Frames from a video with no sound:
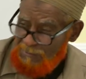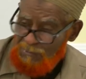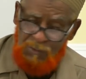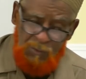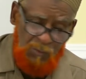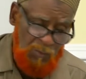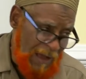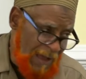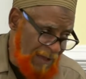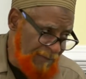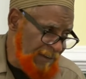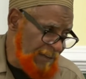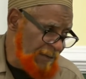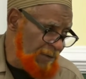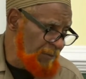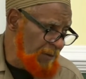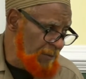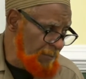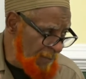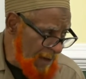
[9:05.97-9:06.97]
So the wife got
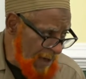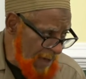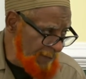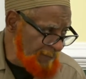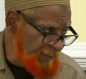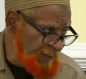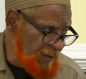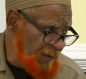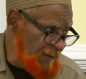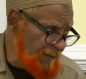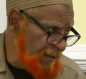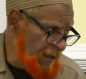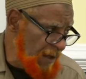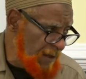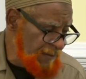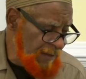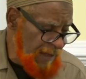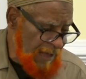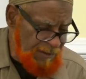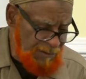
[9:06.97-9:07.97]
to be mindful of
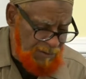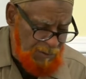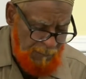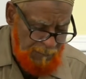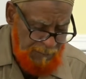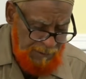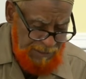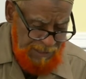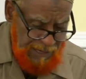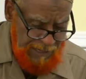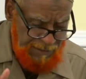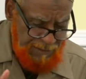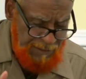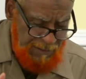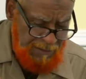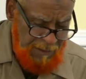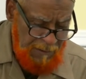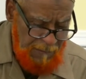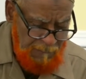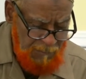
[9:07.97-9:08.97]
that, you know,
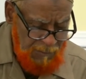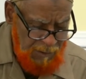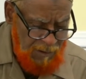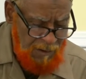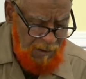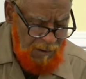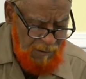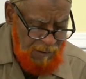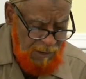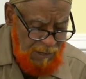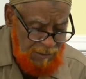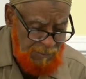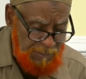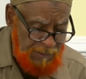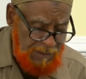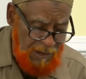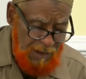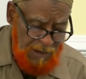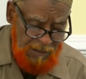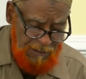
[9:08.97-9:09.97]
protecting her
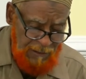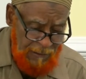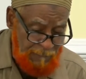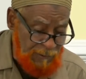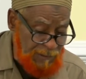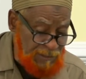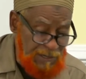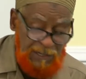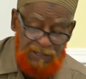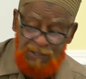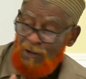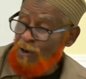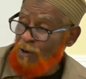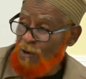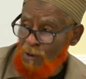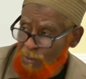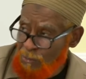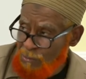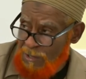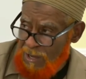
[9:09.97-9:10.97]
husband's honor and protecting her
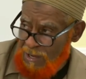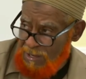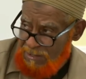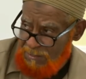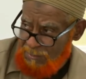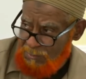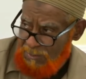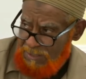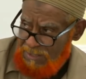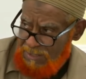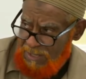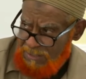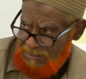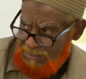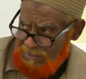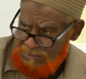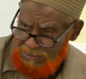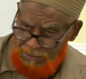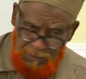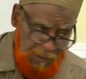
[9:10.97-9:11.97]
own honor and whatnot,
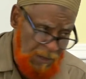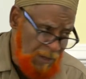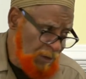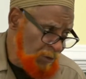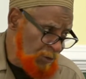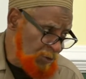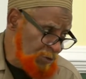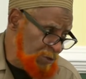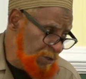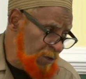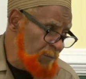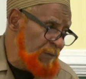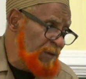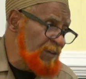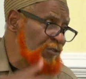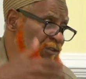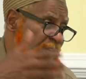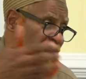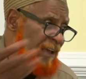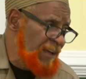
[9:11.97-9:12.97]
because she'll be
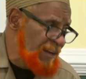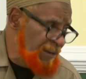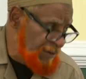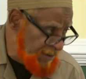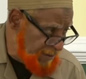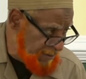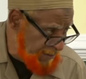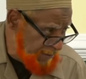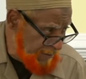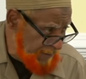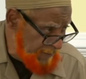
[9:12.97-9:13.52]
slandered.